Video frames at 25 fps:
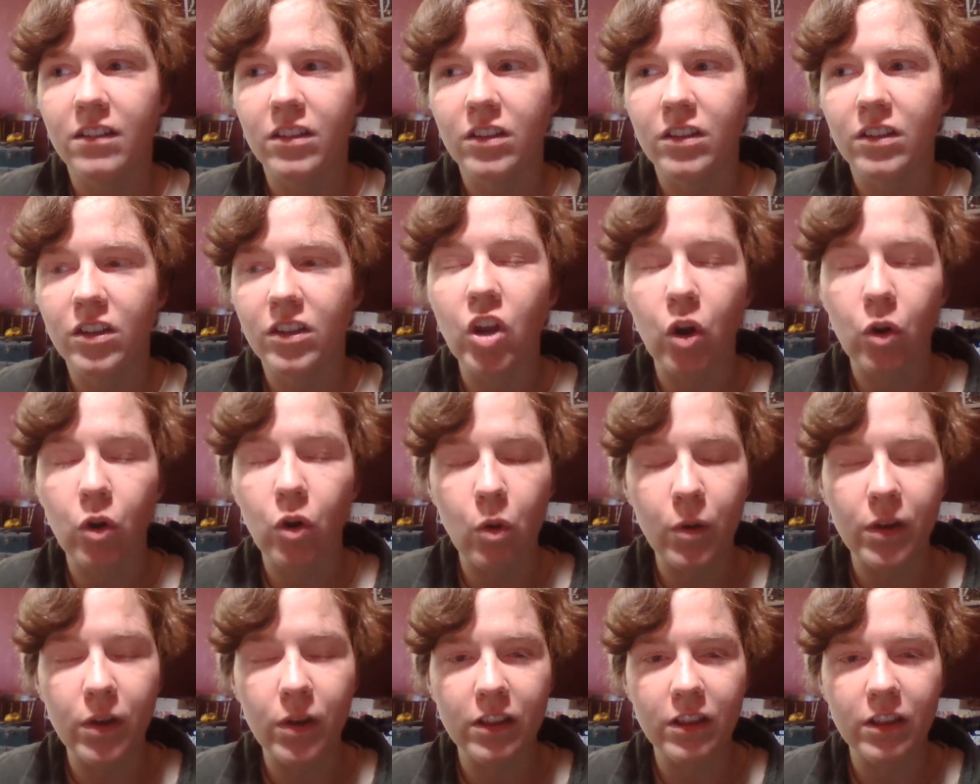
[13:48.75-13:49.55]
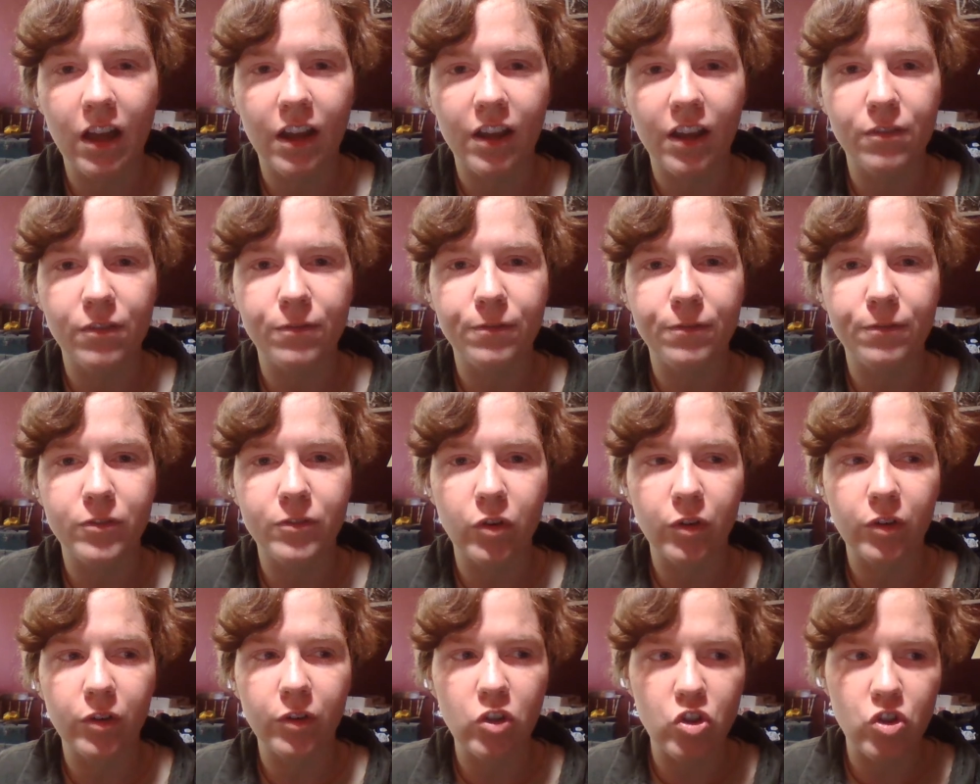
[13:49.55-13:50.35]
going live
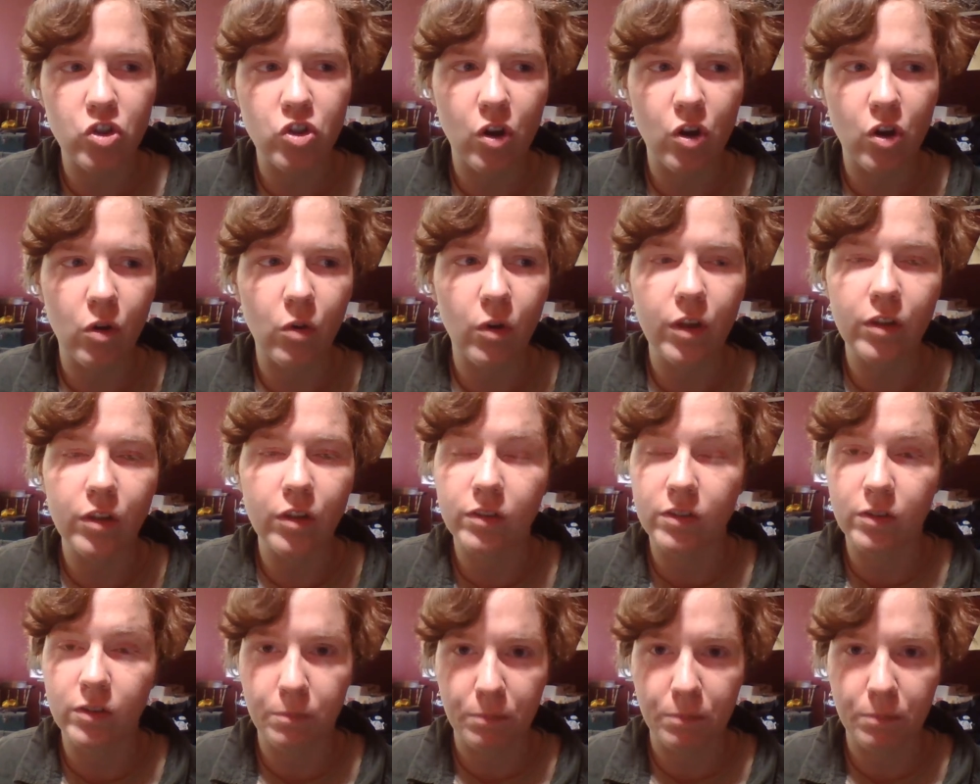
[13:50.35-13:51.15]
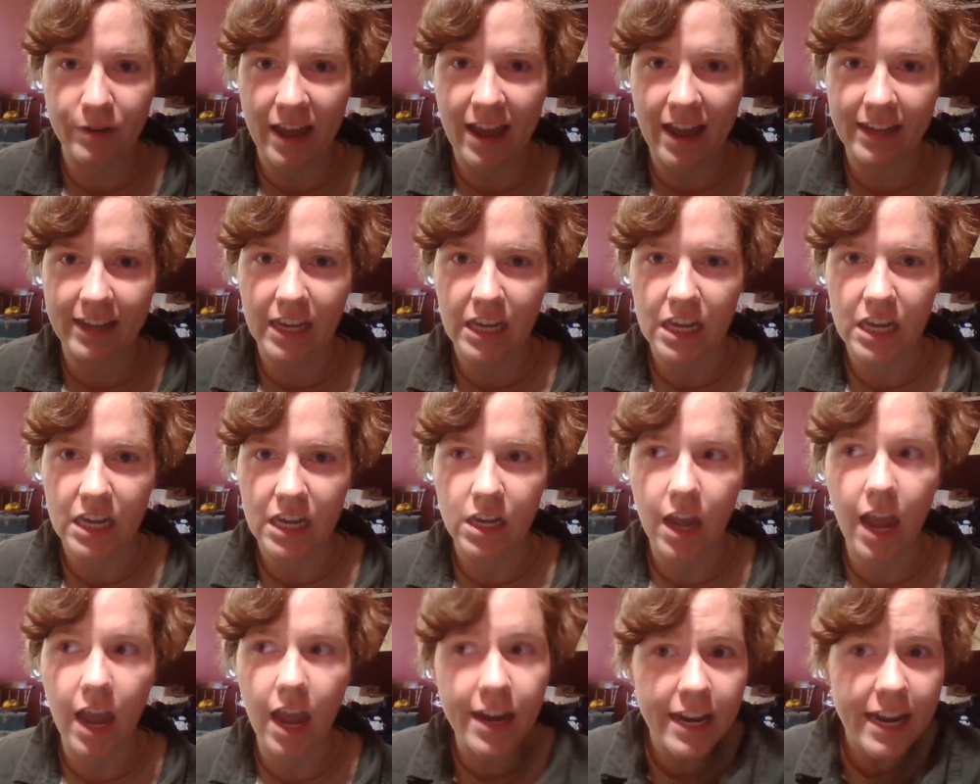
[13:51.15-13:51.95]
during the show is super tacky.
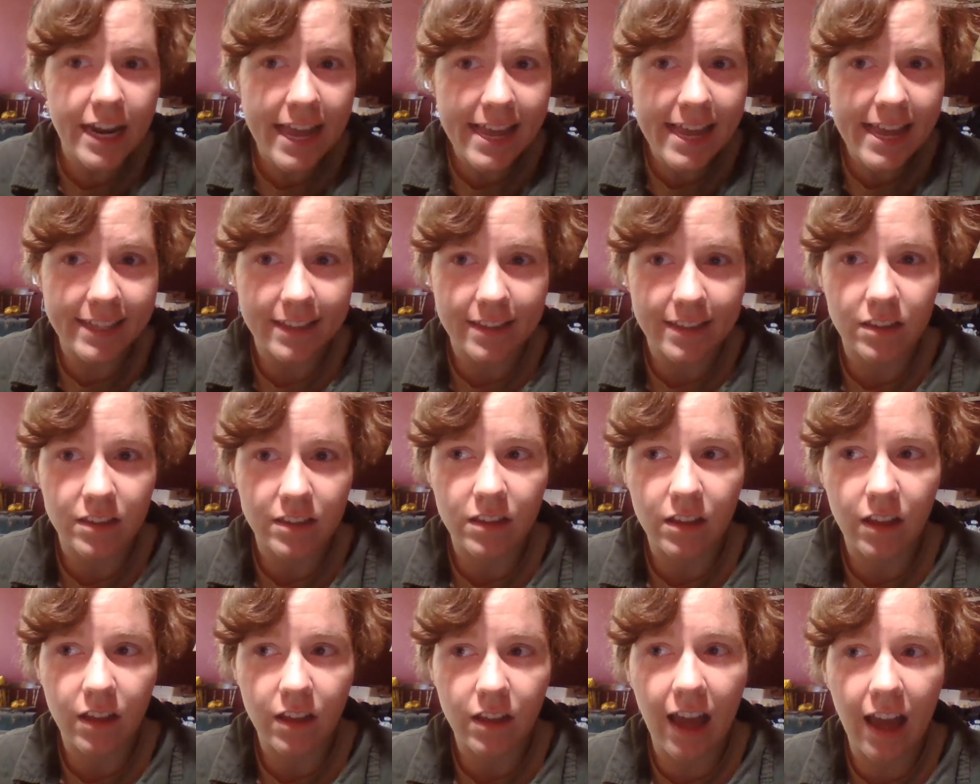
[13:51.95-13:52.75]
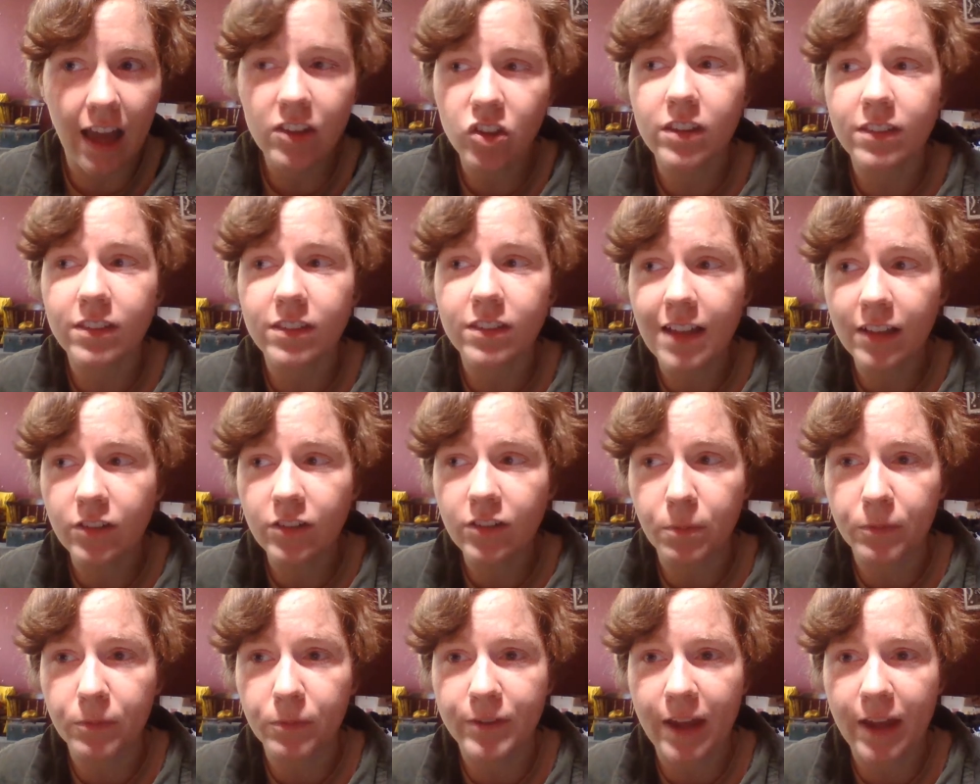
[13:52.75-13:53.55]
And it is! Actually, it's not
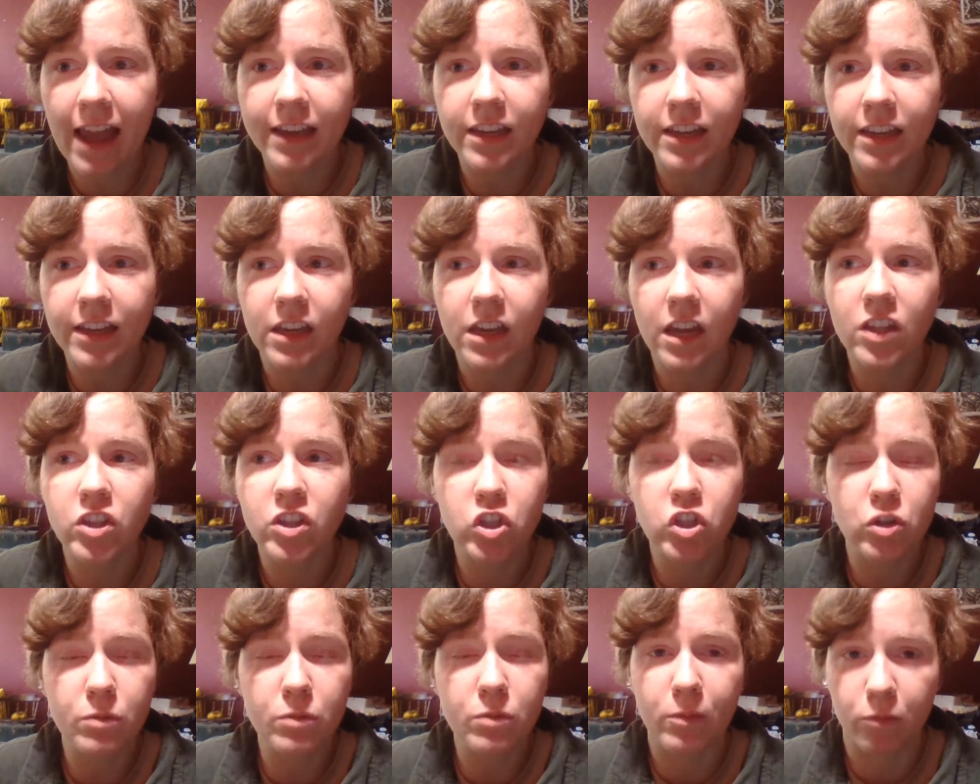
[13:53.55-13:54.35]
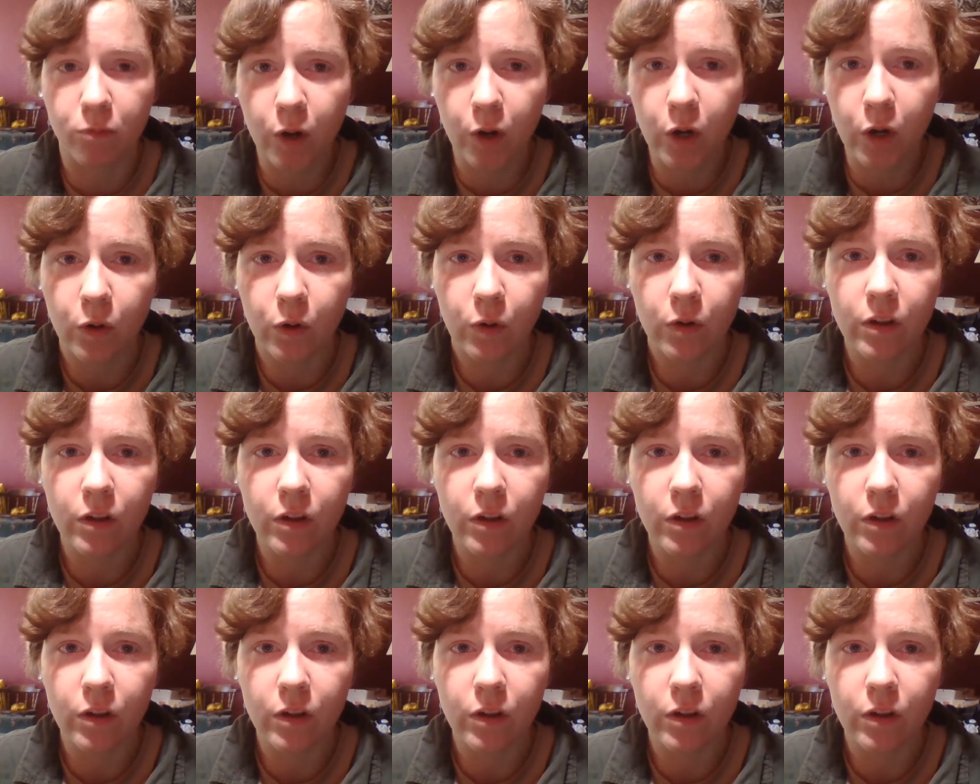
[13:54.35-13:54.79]
super tacky, it's super rude.